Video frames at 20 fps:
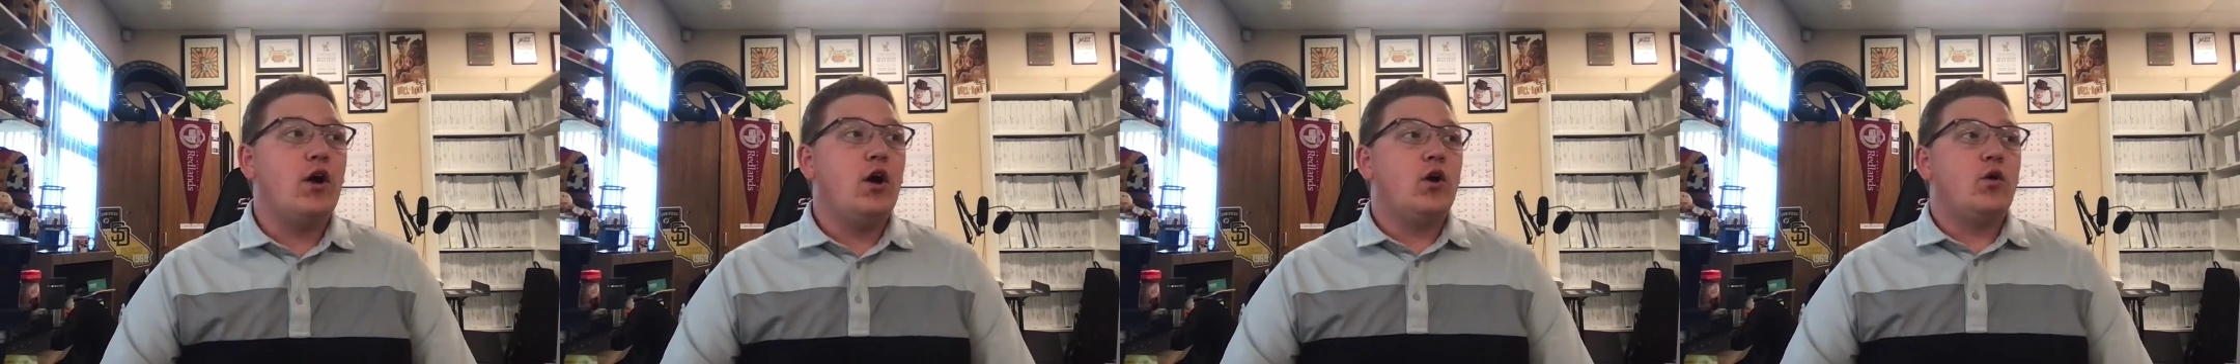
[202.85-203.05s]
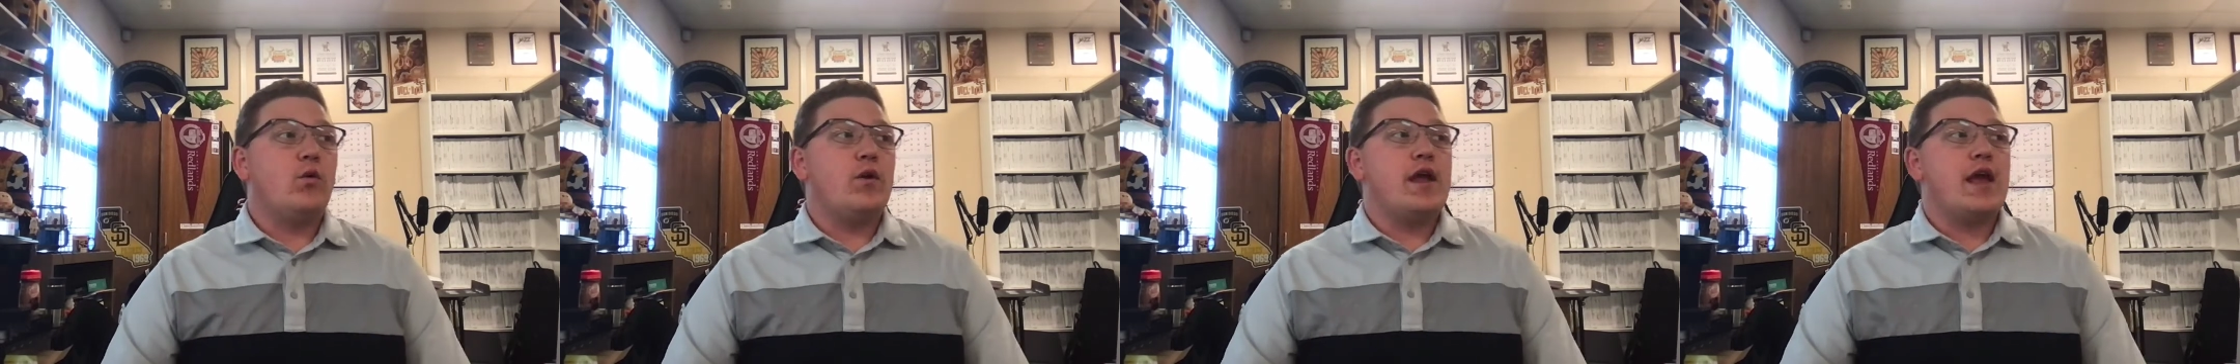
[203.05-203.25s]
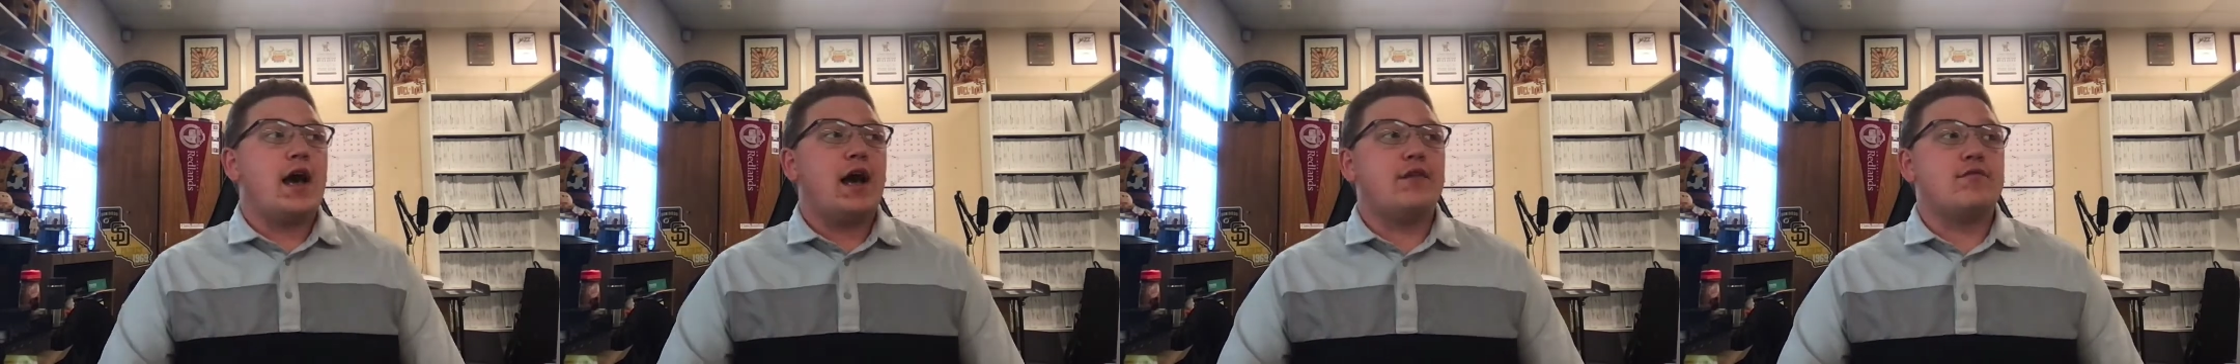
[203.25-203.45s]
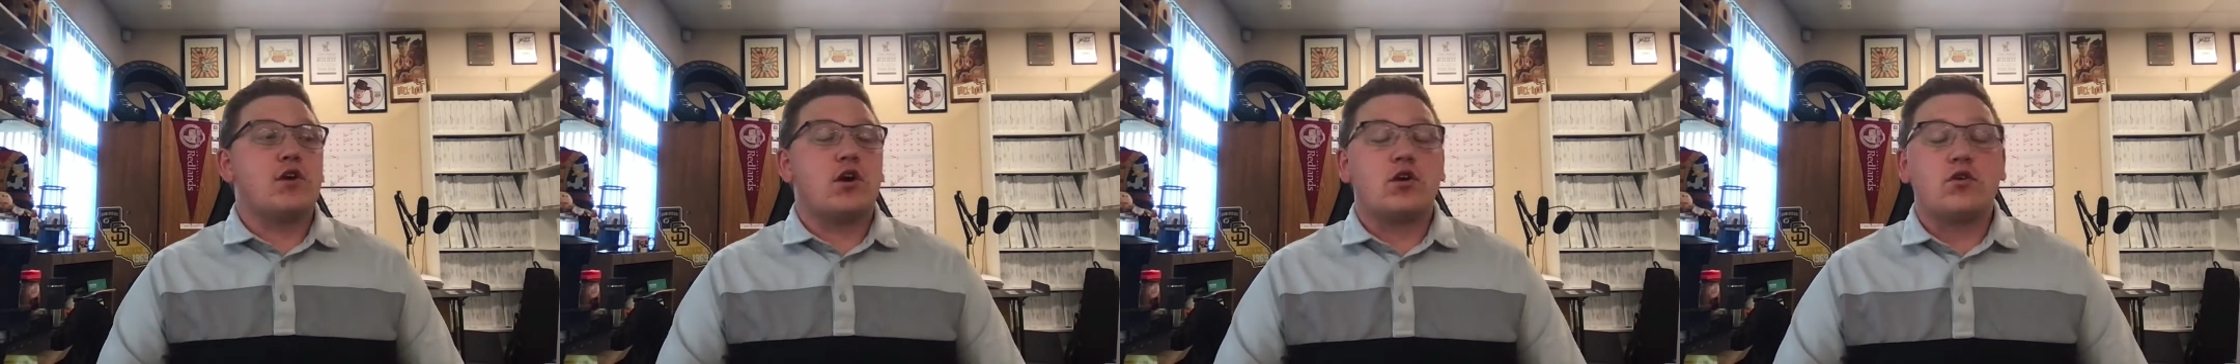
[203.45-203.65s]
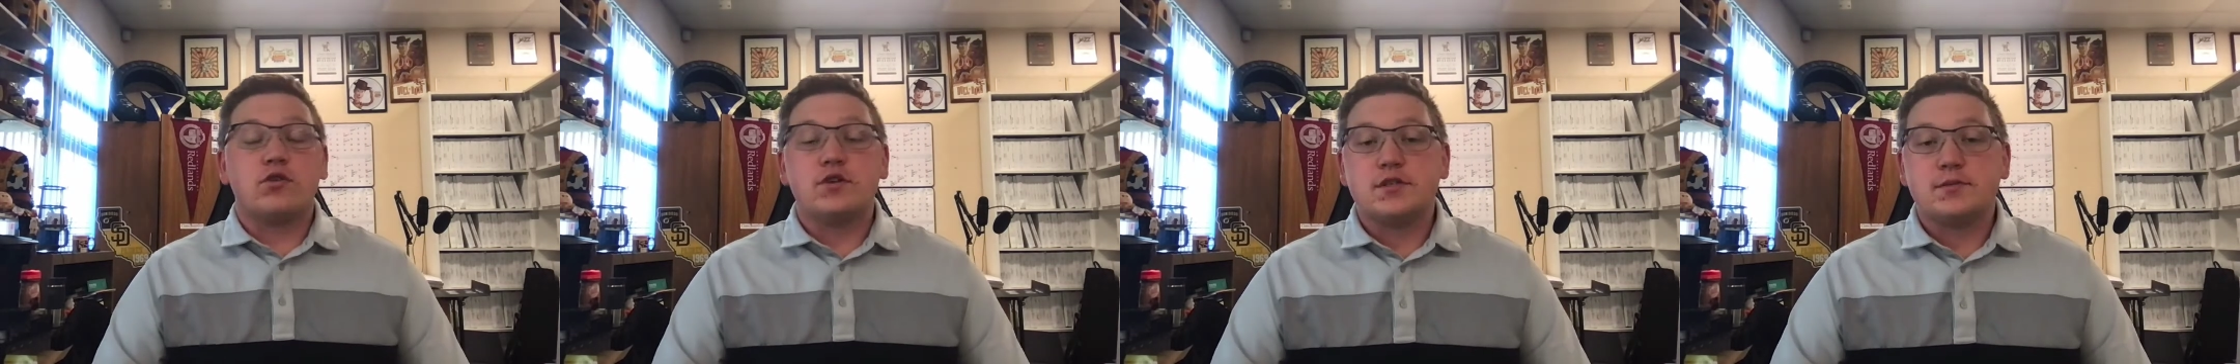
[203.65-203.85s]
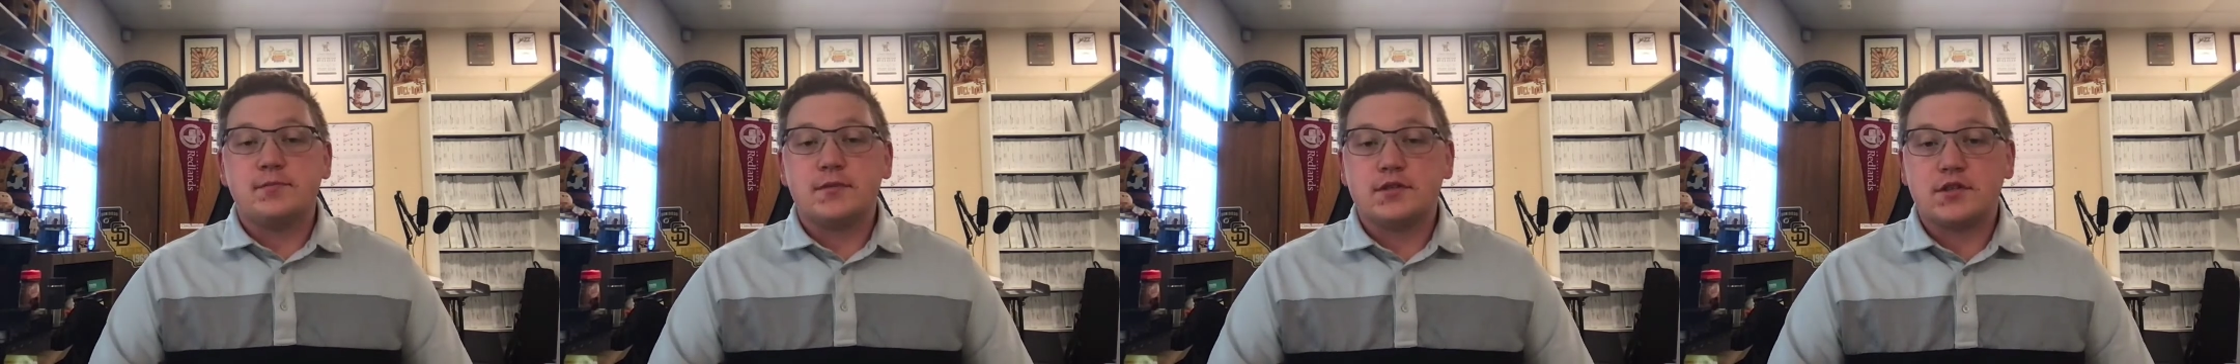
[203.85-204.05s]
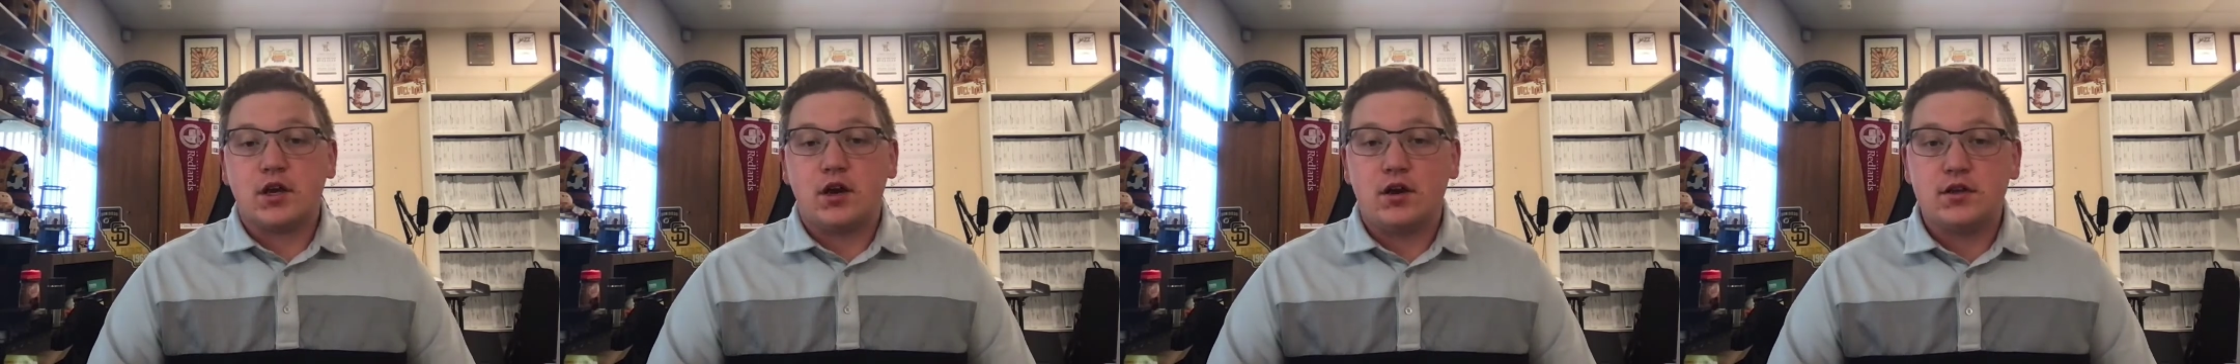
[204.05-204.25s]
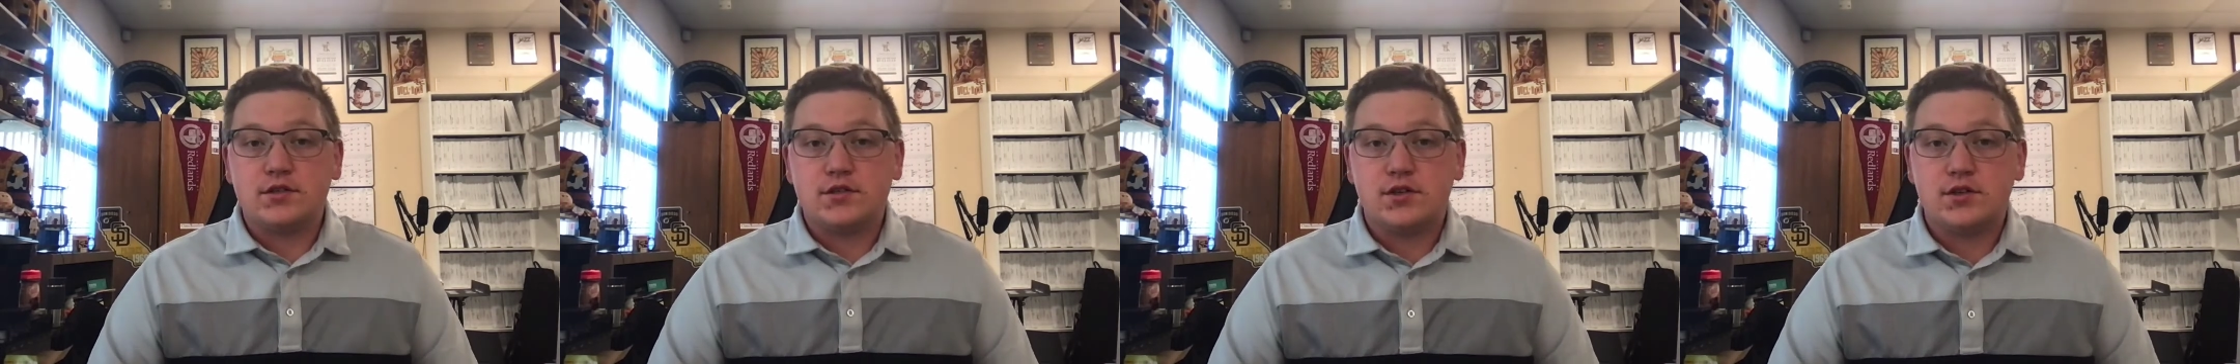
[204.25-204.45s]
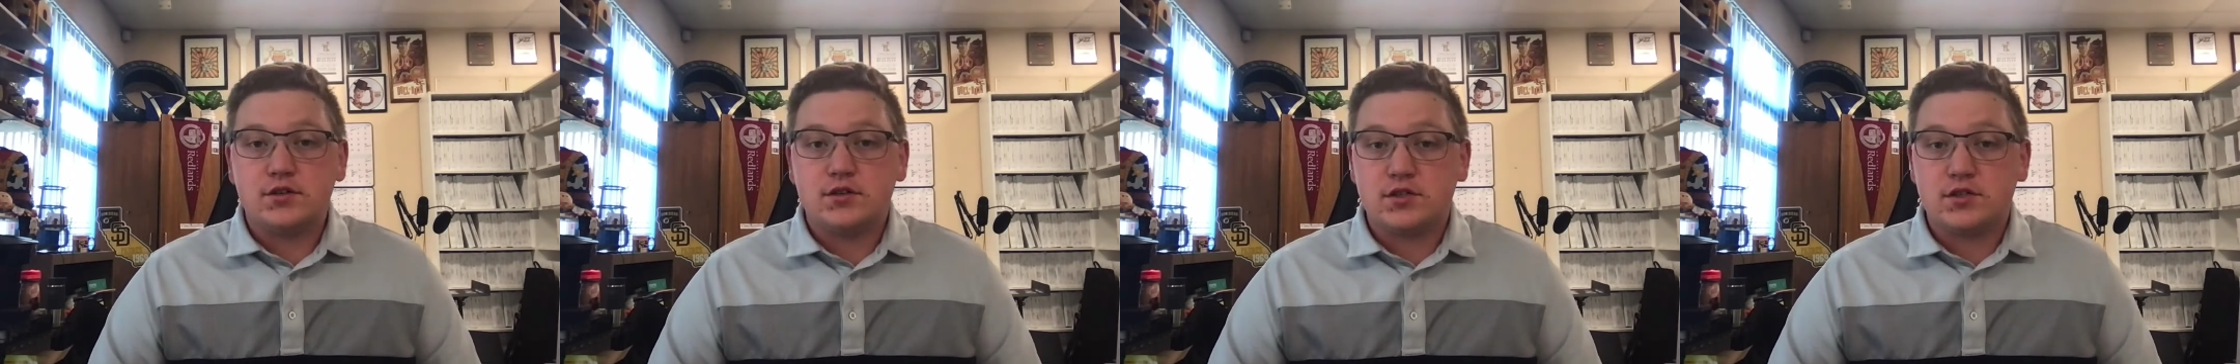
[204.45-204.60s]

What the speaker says: We have our Christmas concert,